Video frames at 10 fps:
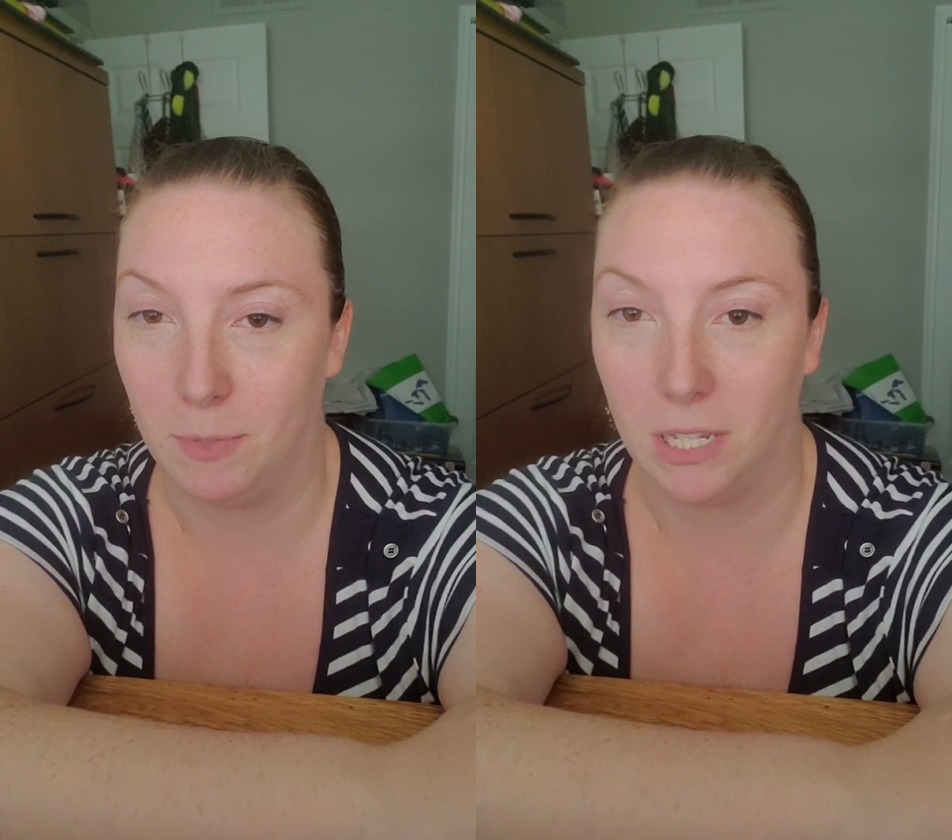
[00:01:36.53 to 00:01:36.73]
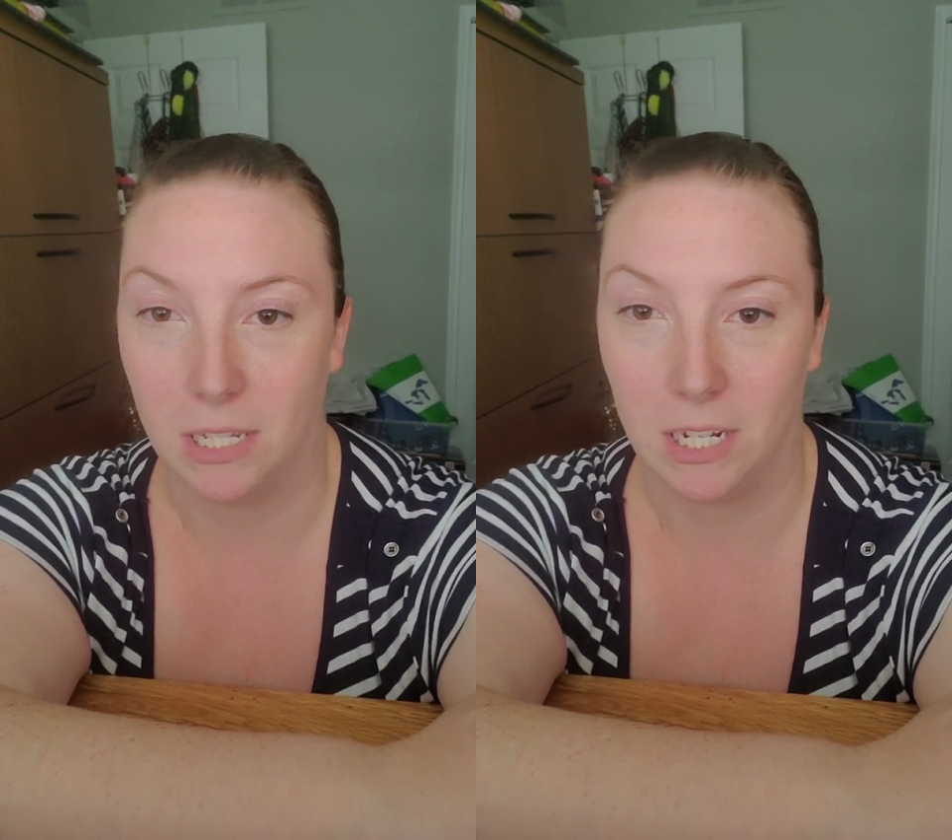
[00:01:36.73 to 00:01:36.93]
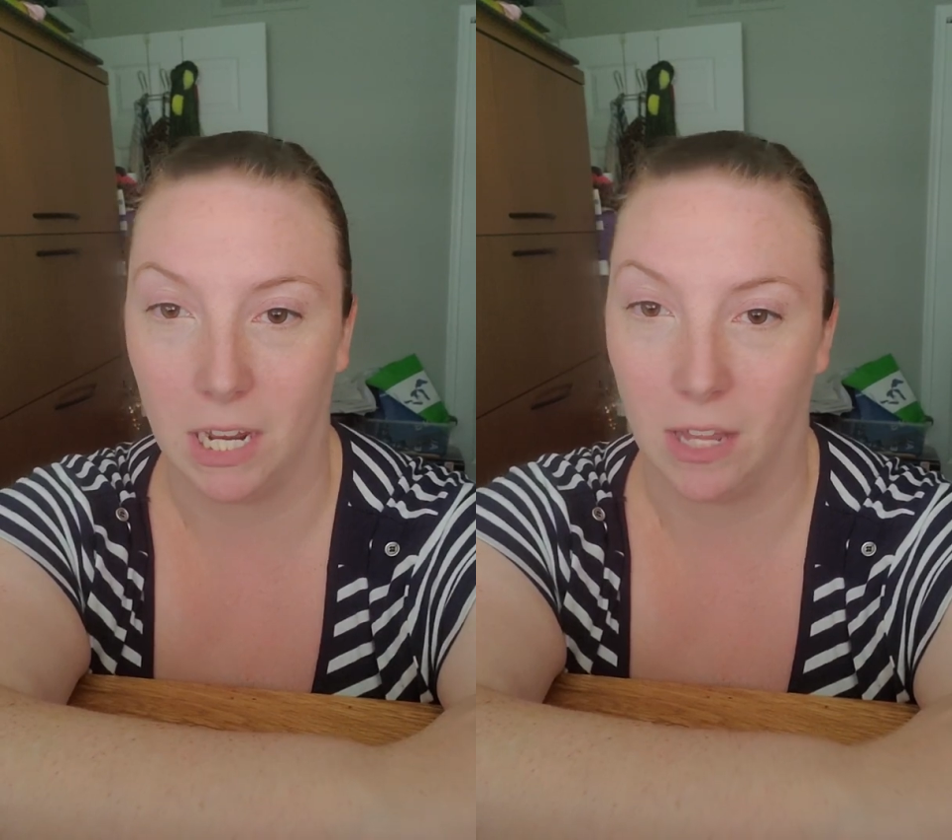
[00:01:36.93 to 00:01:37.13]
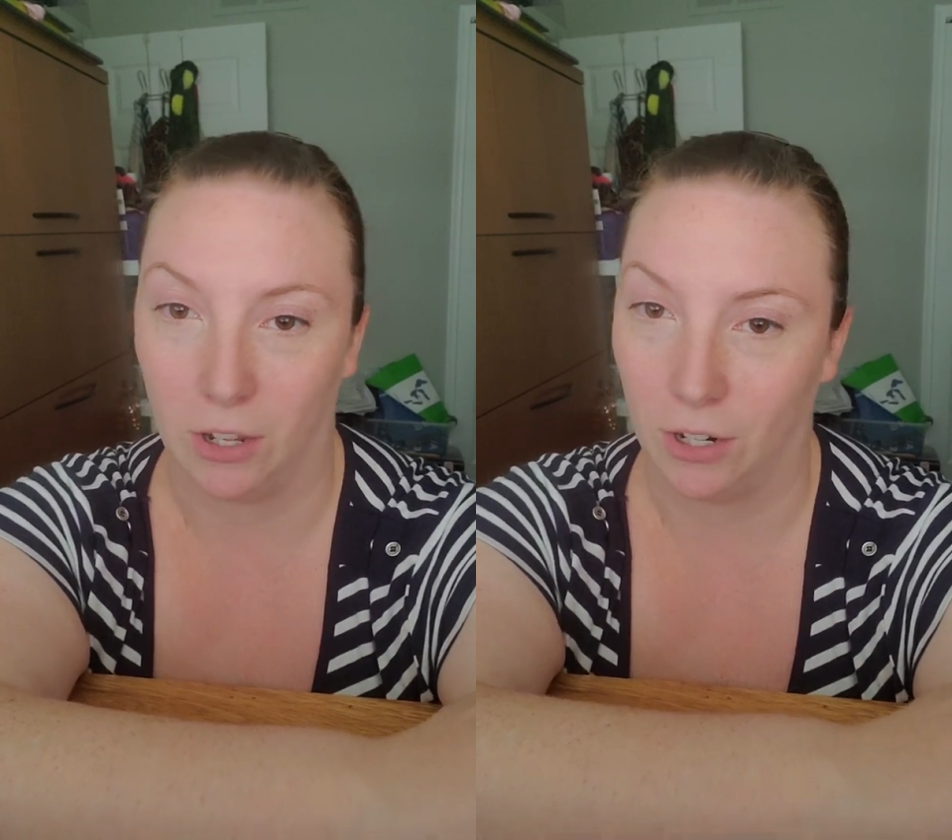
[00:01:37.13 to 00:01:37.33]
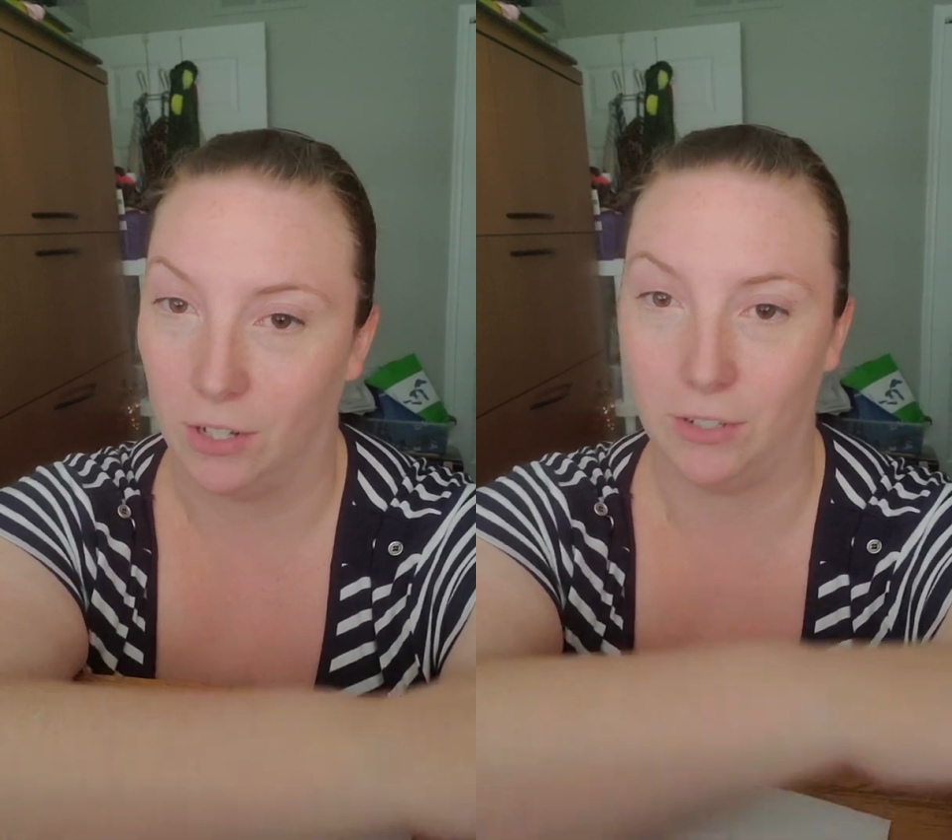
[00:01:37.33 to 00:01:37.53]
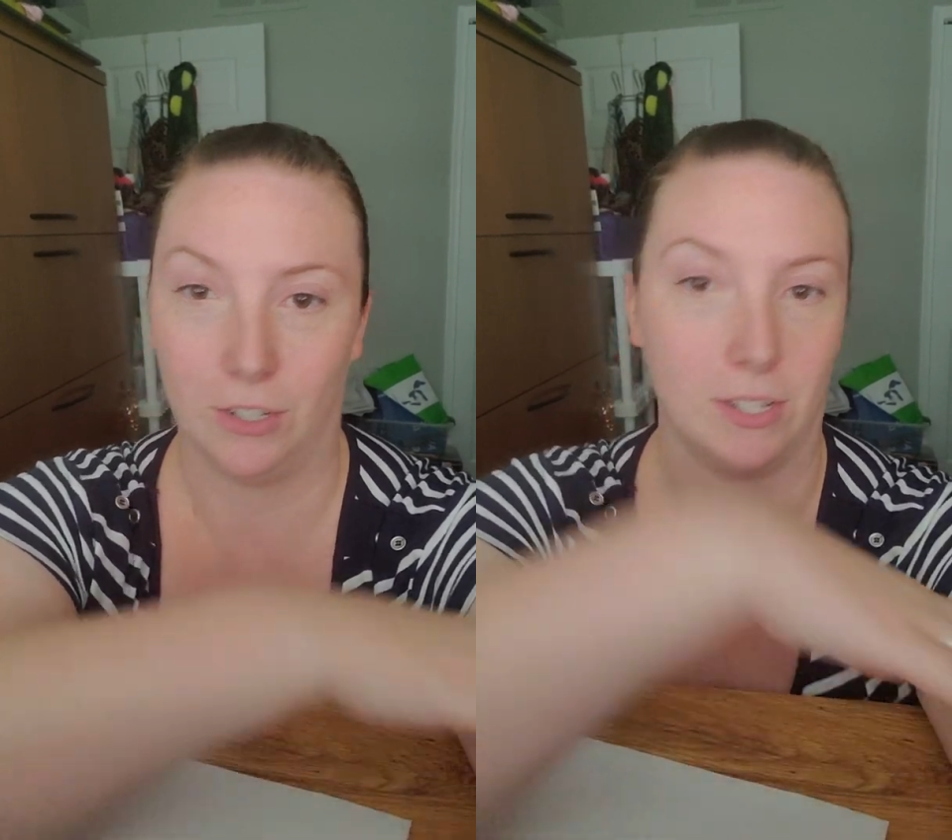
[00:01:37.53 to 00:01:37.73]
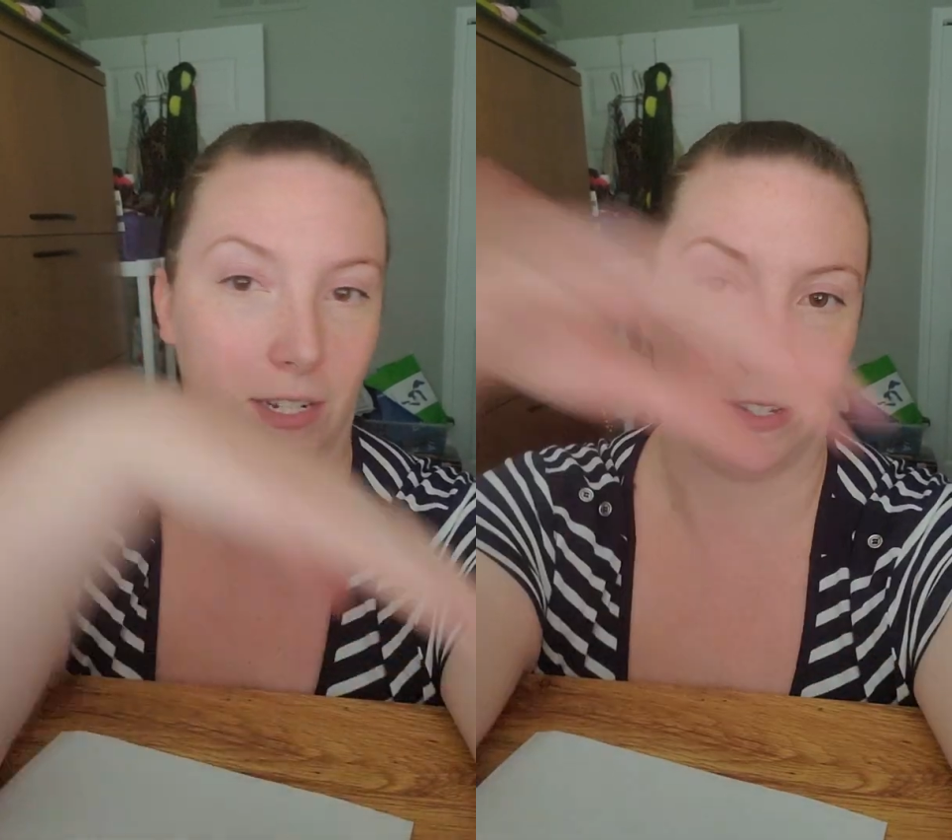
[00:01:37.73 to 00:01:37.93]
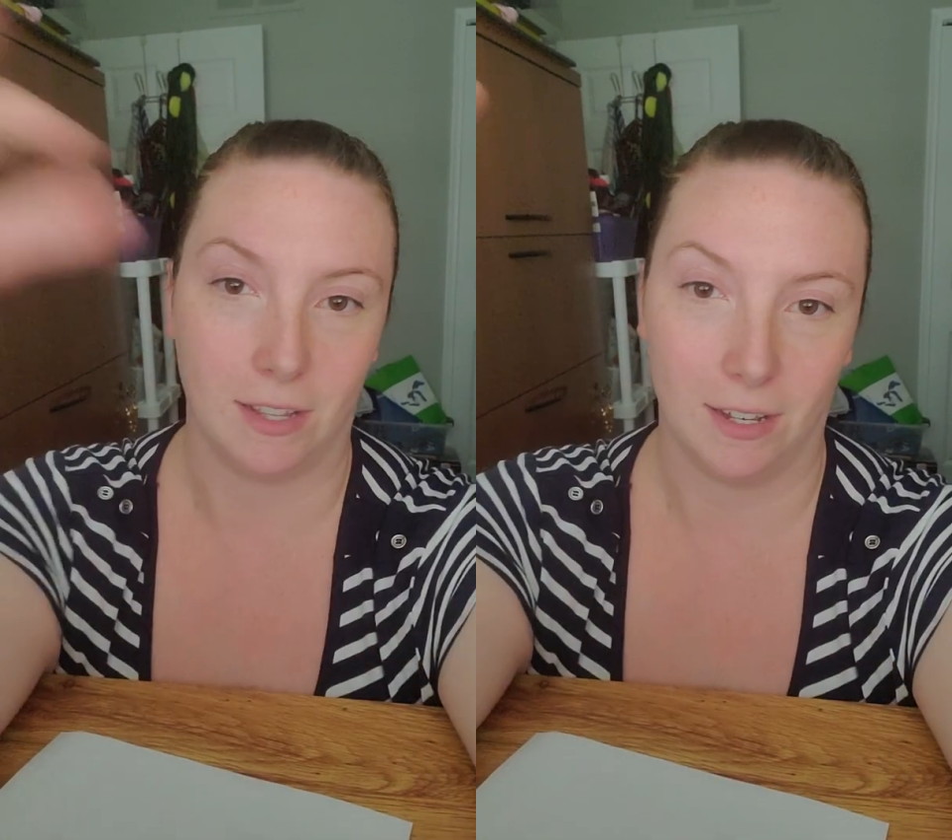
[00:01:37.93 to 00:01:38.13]
scenes together, just
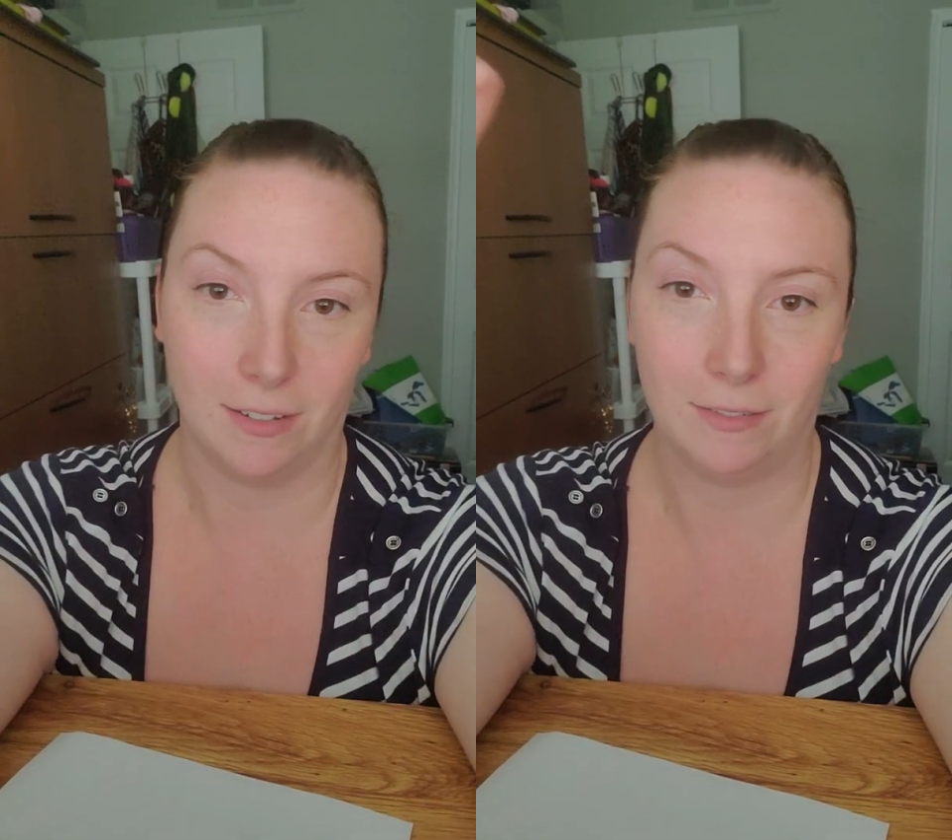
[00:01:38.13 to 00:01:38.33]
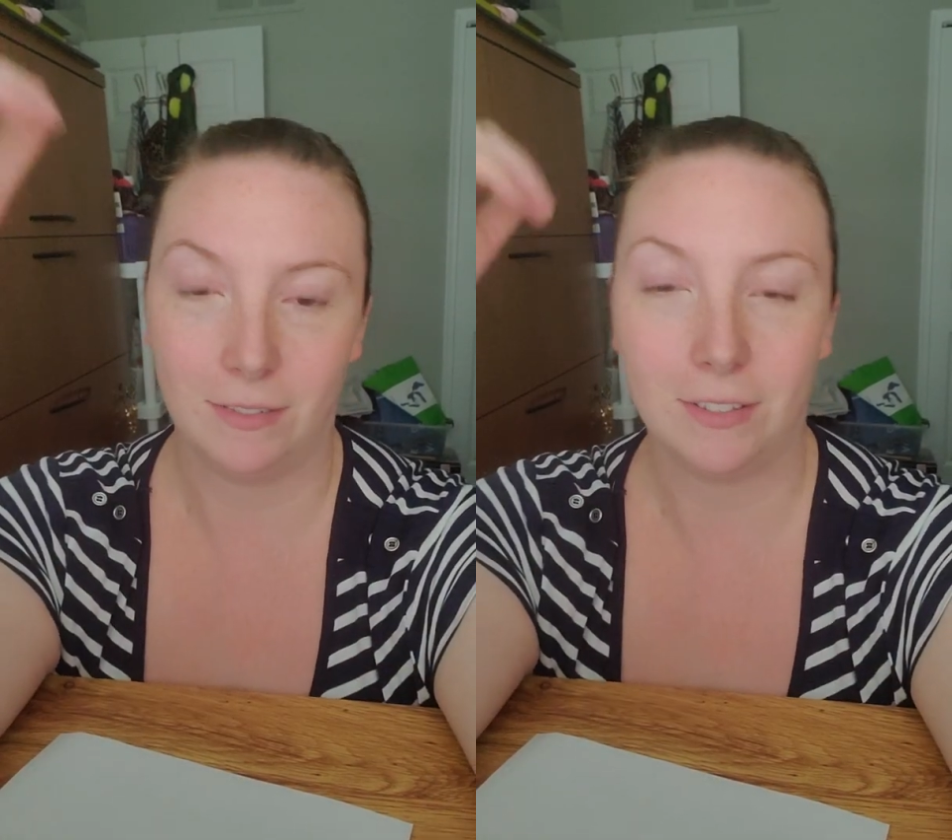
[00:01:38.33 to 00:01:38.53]
as the